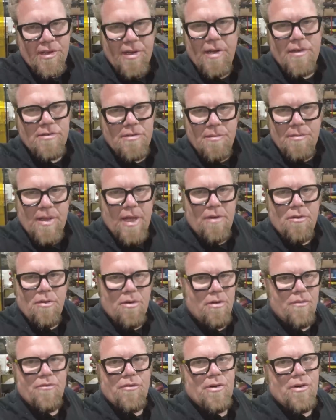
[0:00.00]
custom Land
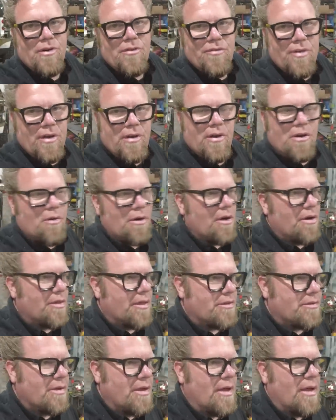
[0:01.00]
Rover for Defender grill
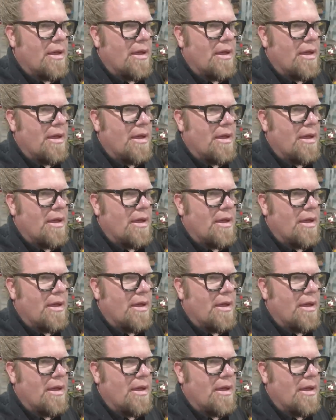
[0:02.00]
that's